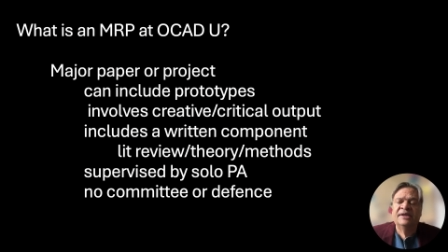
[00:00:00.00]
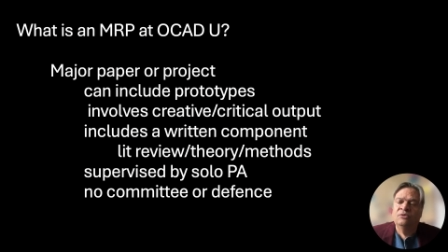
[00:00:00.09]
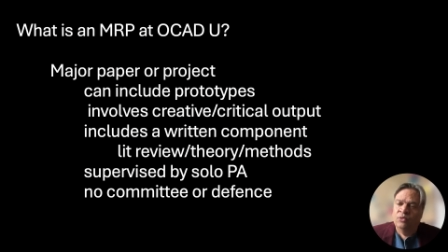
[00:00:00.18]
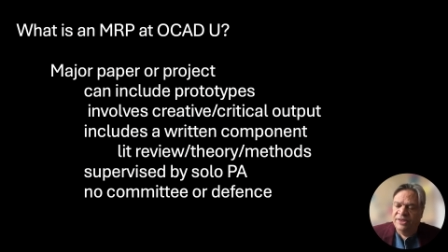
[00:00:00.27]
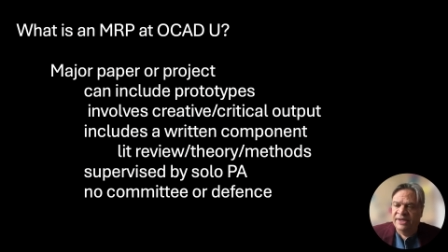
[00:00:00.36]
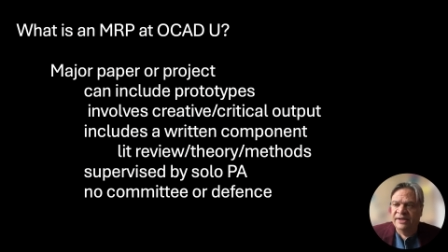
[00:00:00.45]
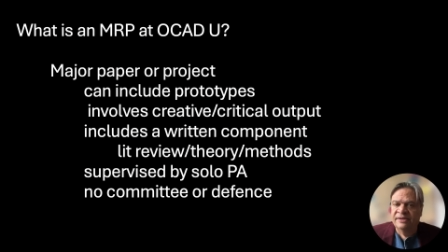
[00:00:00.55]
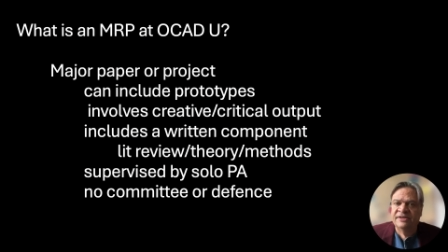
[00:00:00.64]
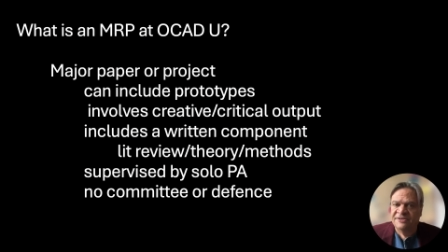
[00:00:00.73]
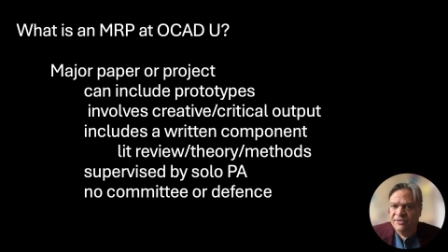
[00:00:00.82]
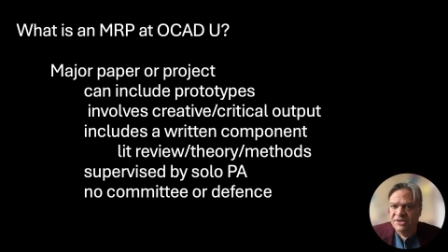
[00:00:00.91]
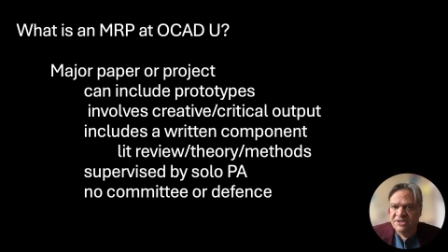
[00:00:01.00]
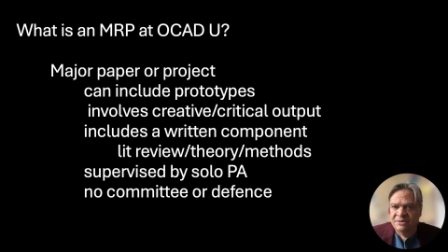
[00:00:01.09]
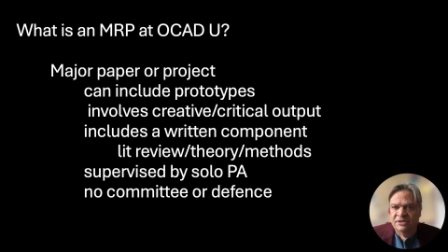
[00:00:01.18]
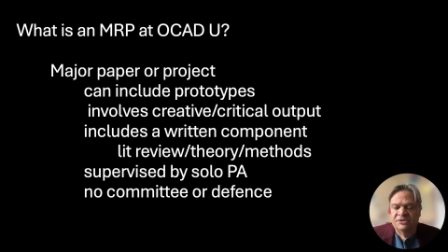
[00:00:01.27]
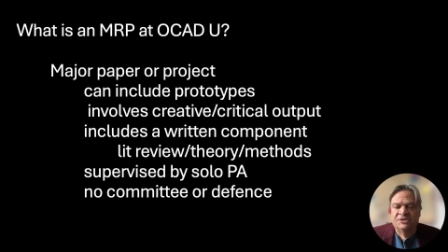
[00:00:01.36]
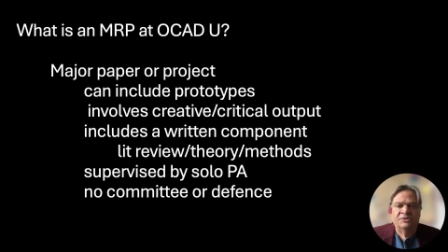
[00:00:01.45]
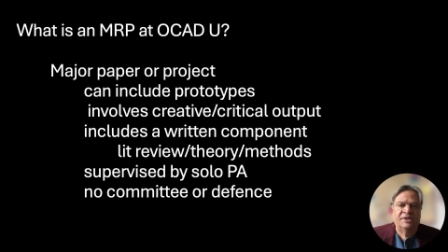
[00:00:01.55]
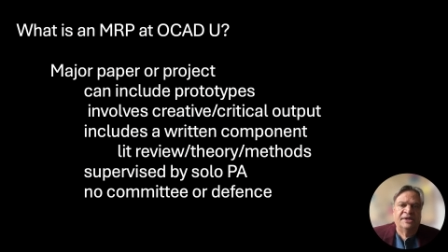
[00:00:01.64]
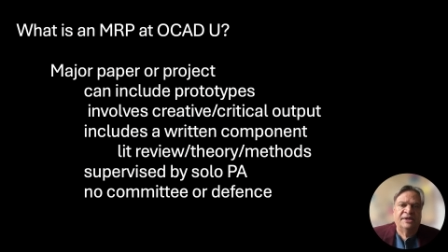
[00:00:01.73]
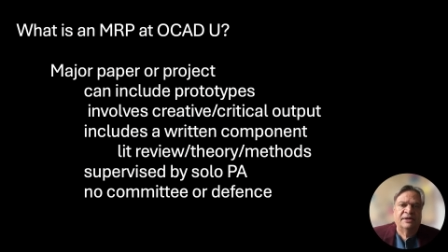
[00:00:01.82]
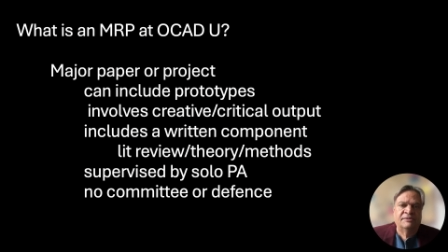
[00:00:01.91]
Within it, it's very similar to
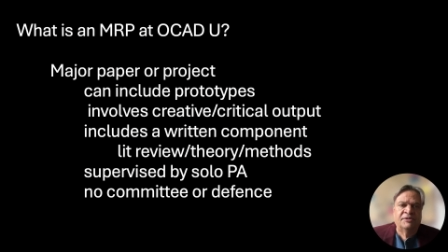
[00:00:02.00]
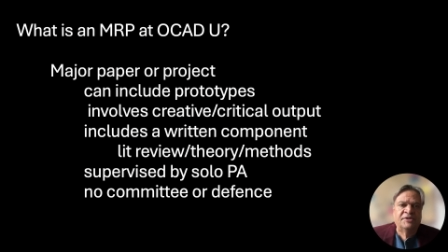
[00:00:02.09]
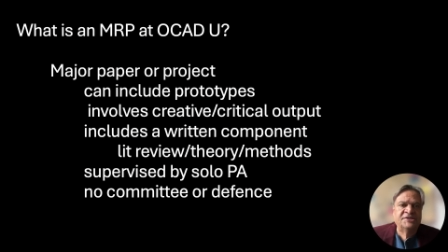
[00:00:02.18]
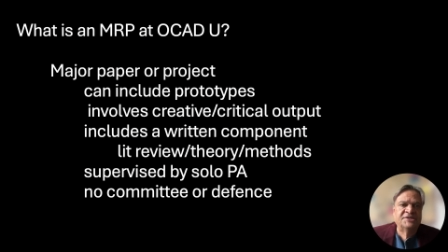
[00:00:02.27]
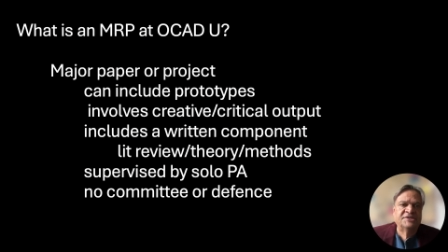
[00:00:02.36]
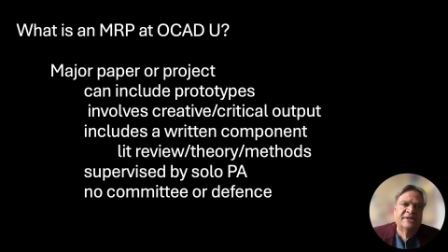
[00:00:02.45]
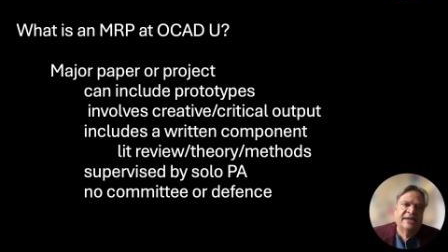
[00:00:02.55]
the thesis.